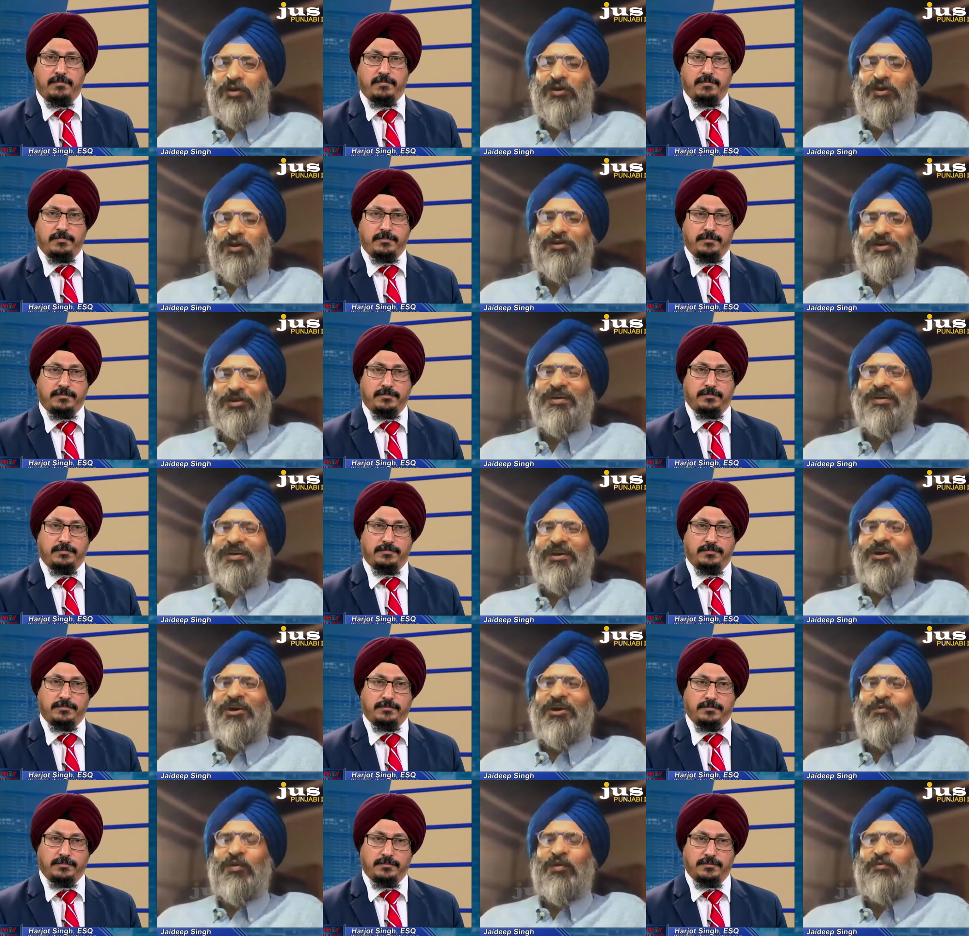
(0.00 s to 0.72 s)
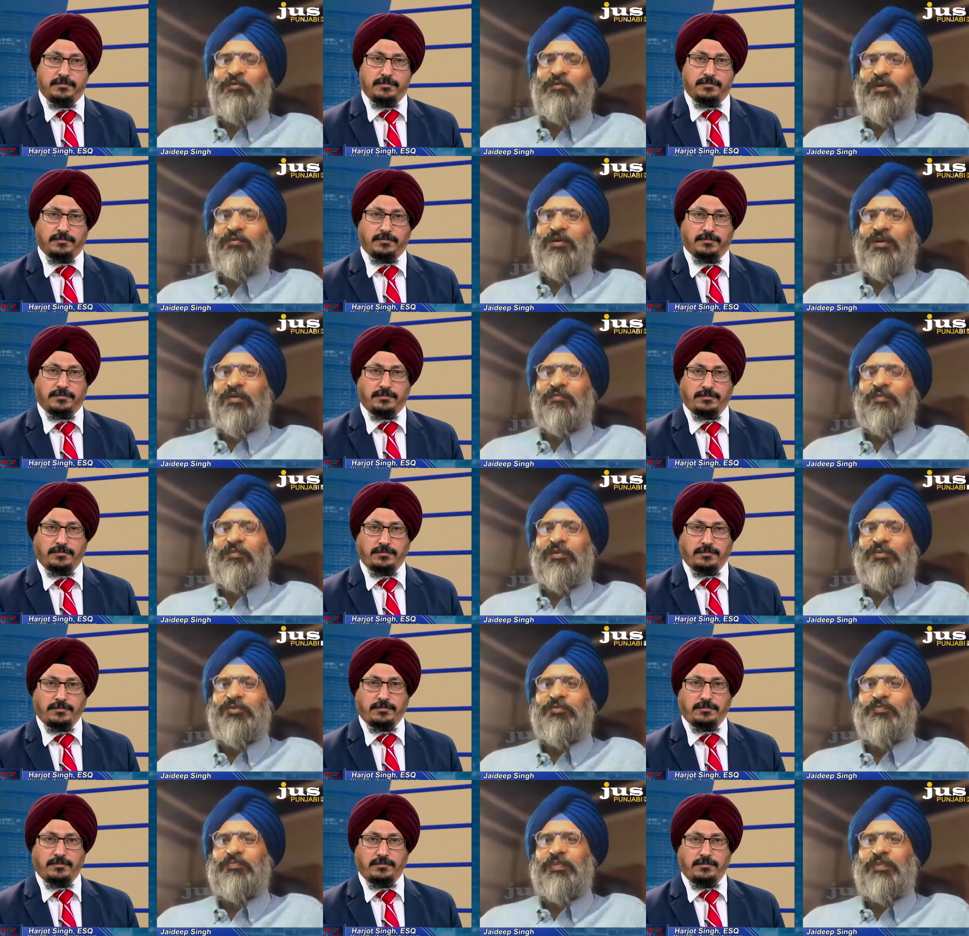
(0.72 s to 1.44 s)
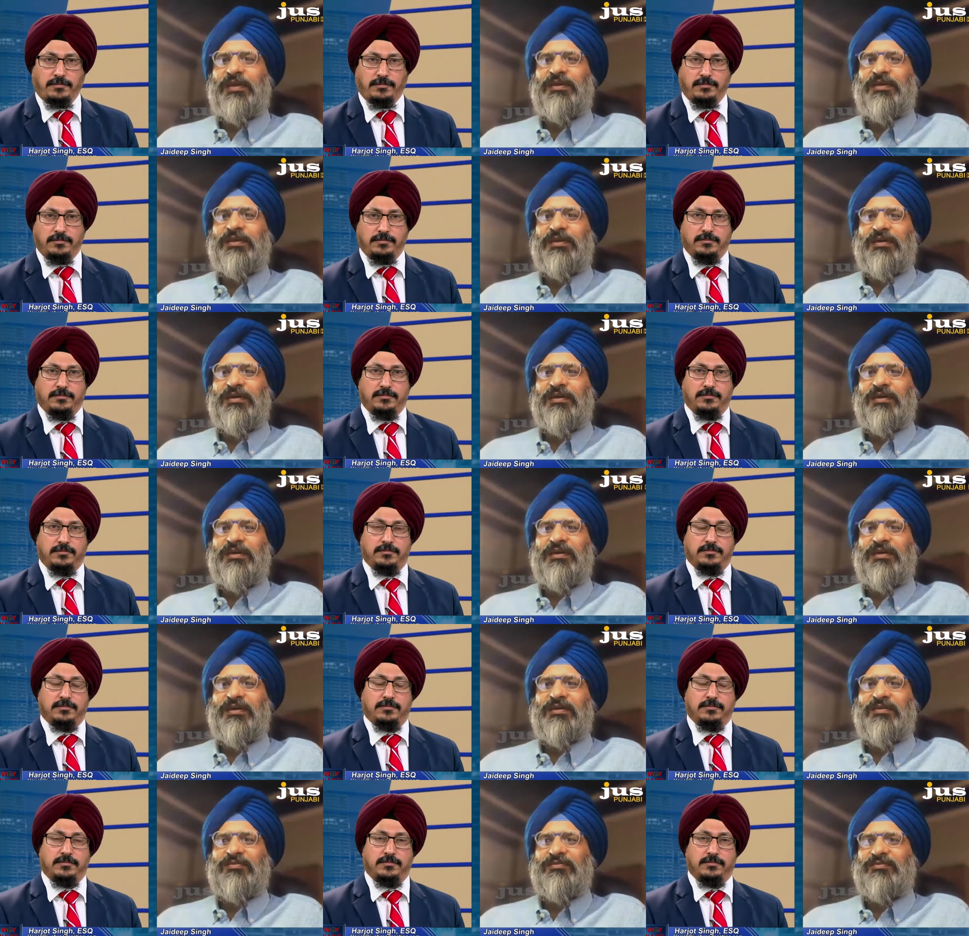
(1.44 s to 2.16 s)
Speaker 1: our, of what we of government spending
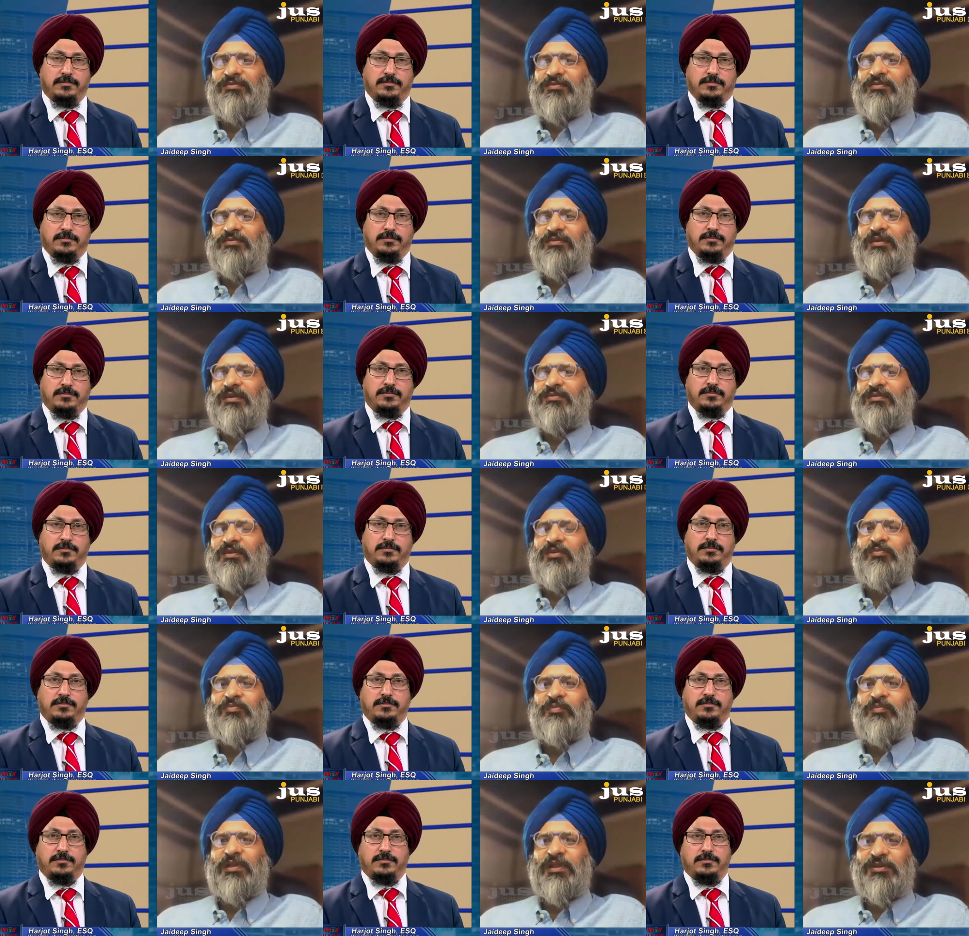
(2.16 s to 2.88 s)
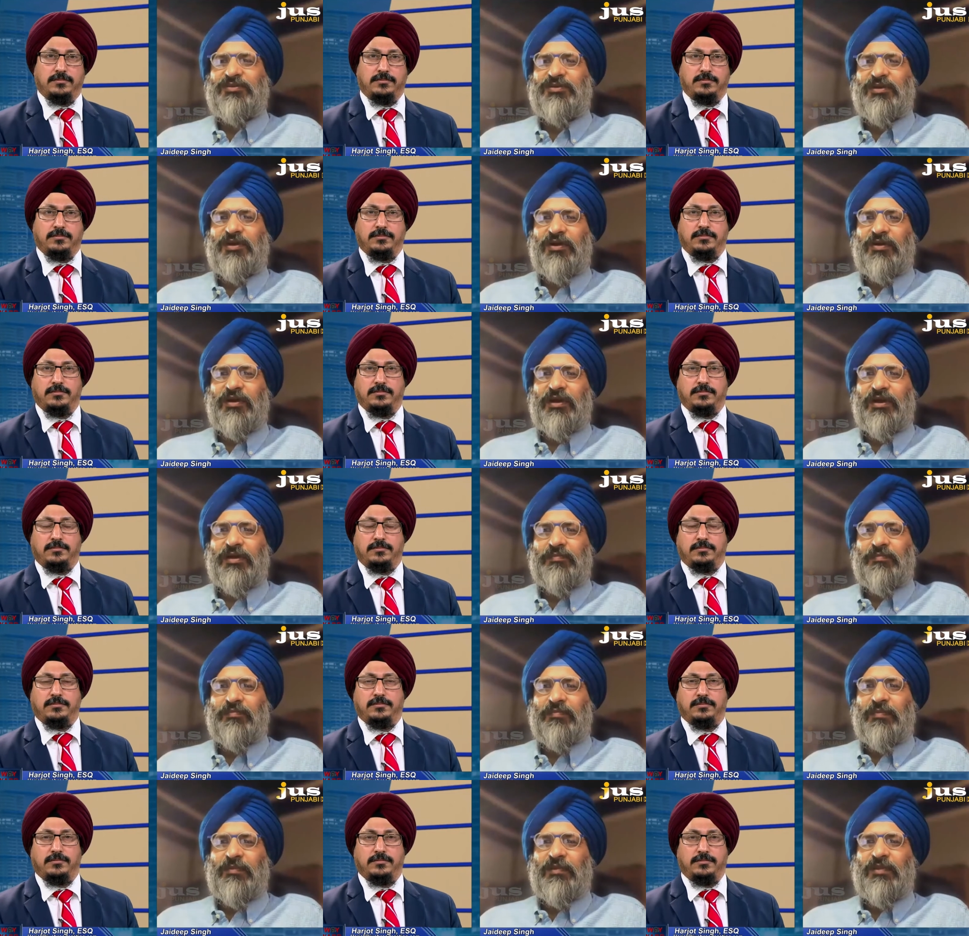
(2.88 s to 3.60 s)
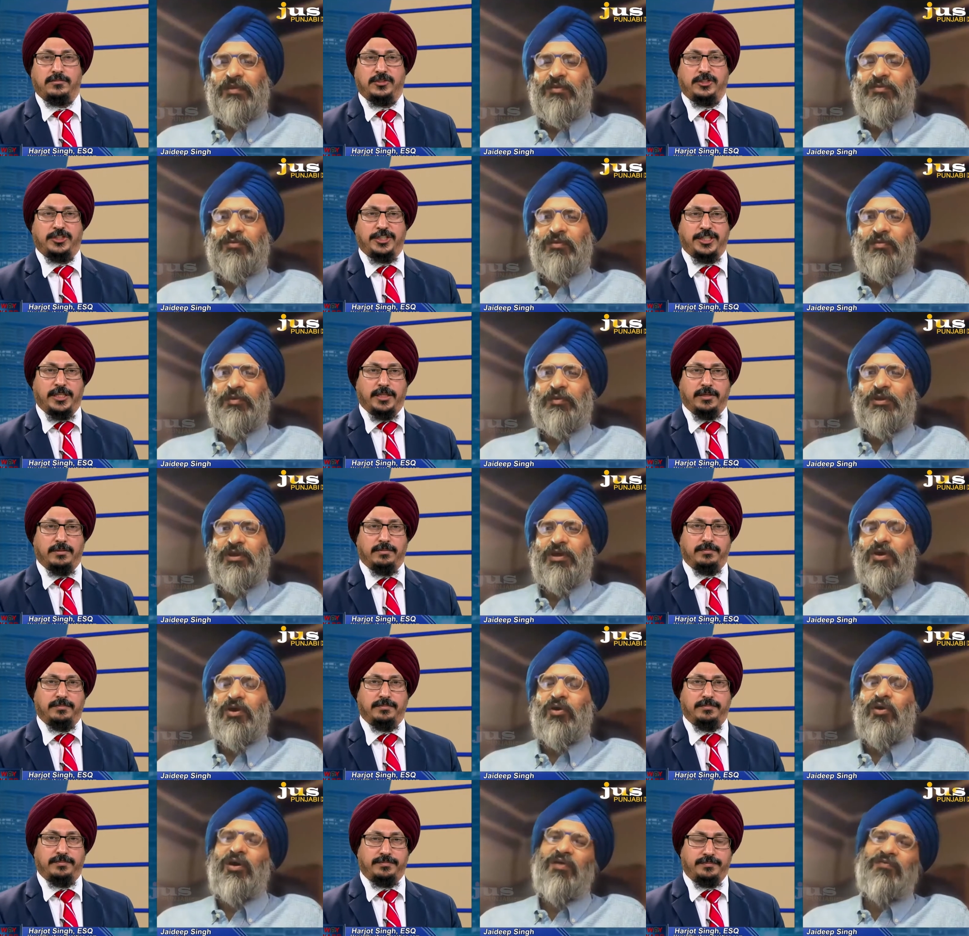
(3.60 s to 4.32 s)
is, is, is military. Gee. So, I mean, to
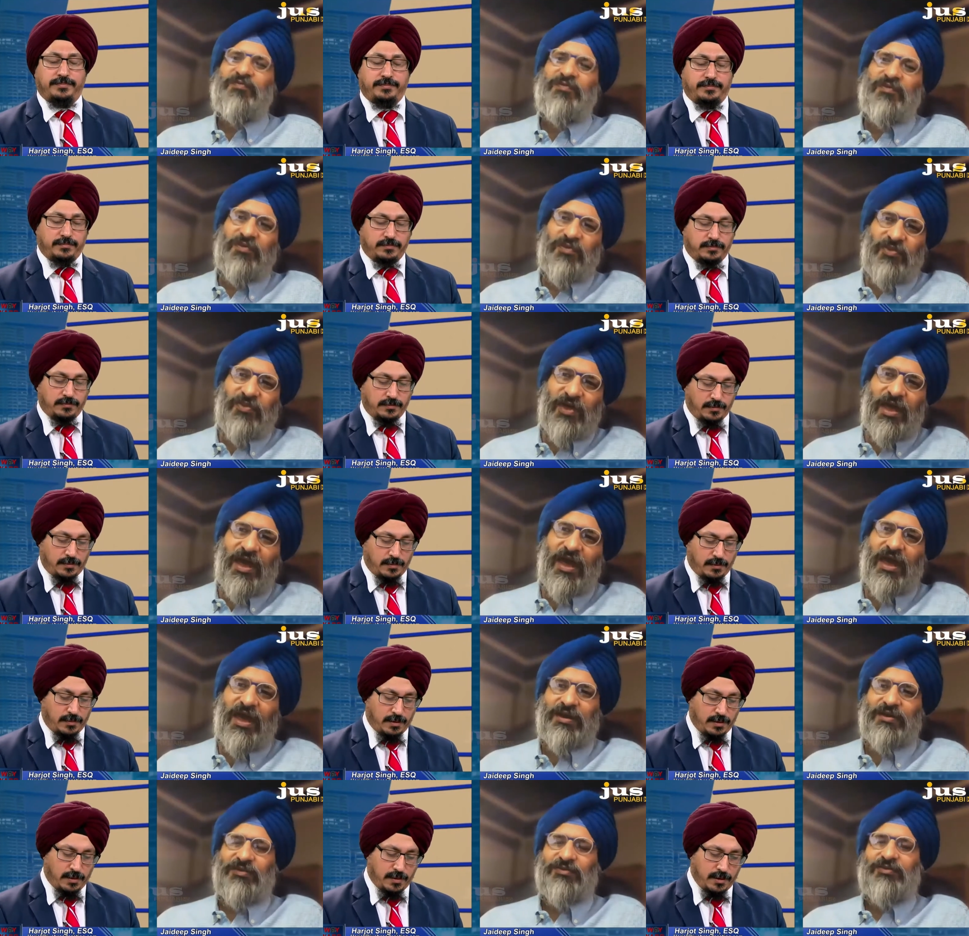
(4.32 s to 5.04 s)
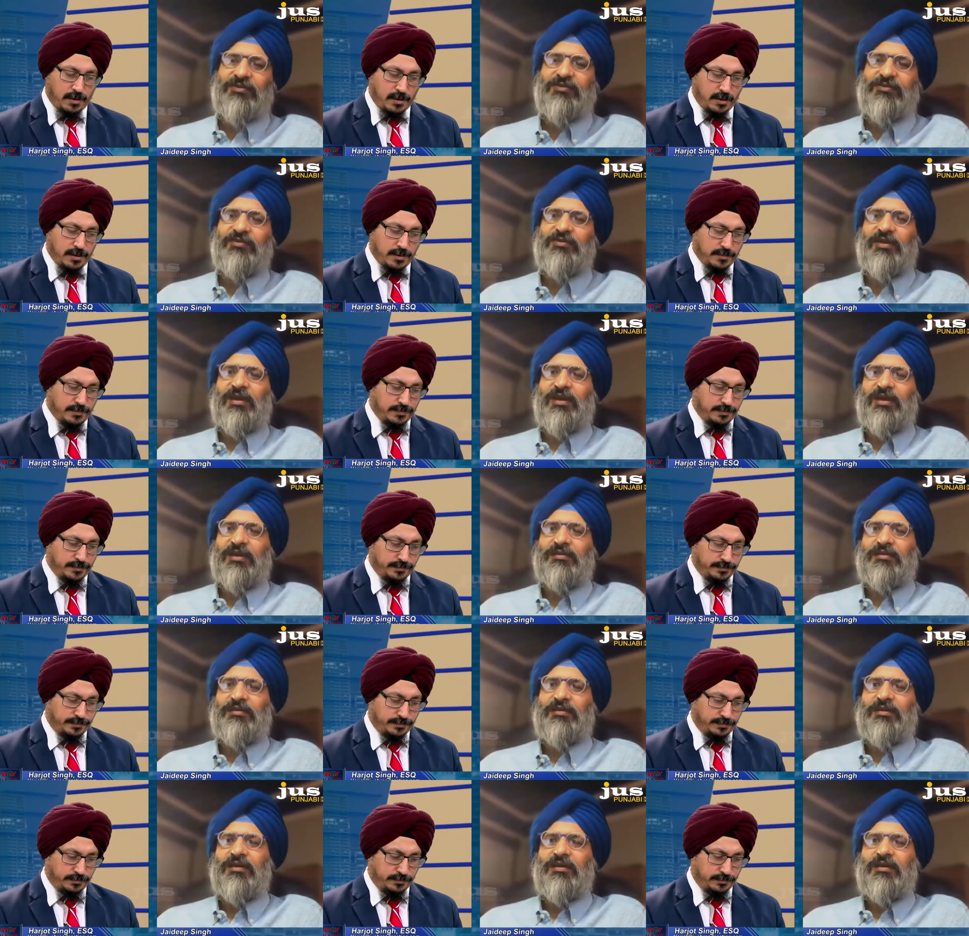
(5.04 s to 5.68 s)
go after that is insane.